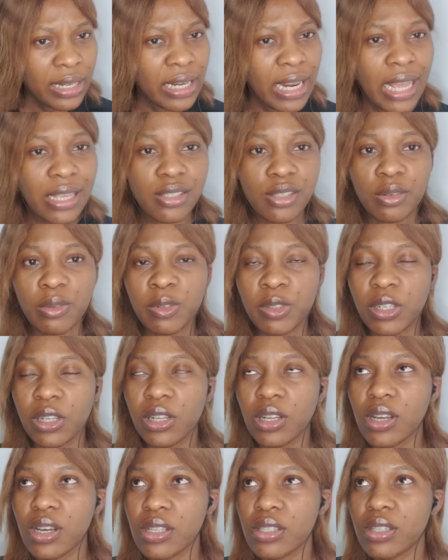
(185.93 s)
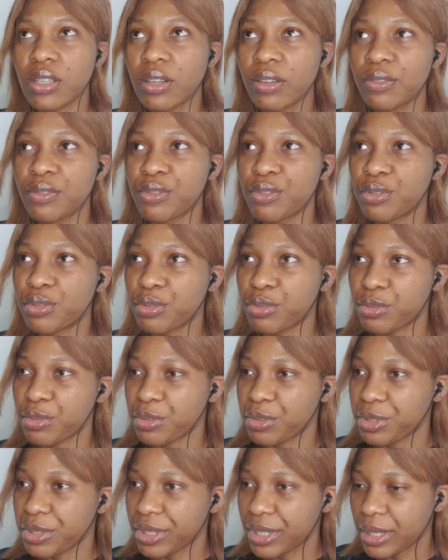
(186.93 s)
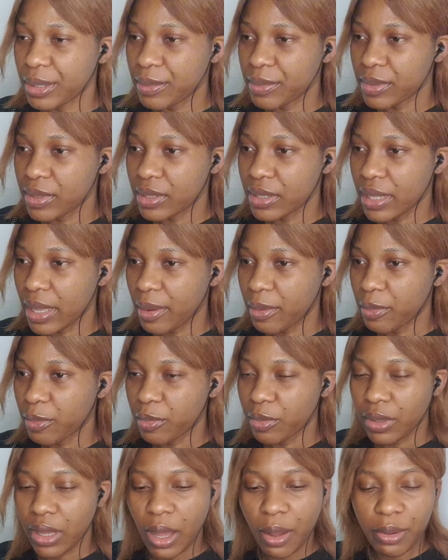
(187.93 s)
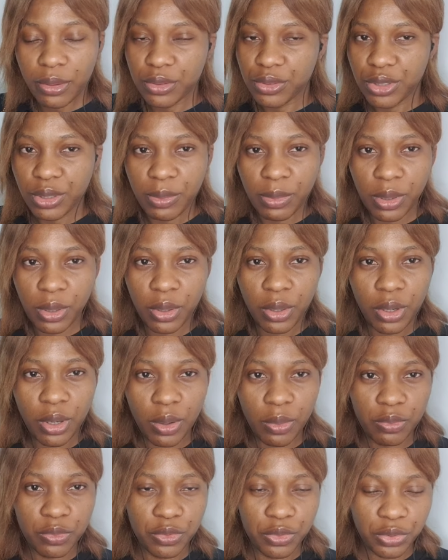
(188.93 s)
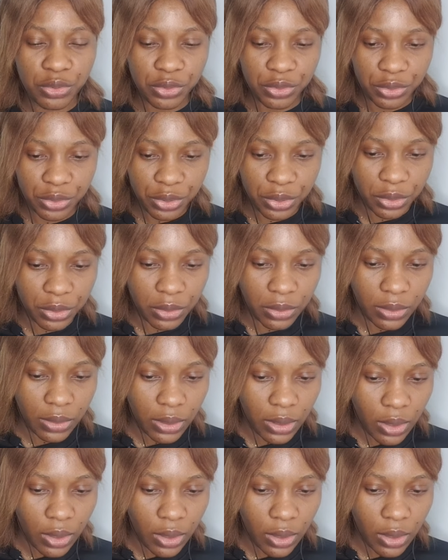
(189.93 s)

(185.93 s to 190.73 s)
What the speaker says: there's a lot of dreams that our dream don't come true.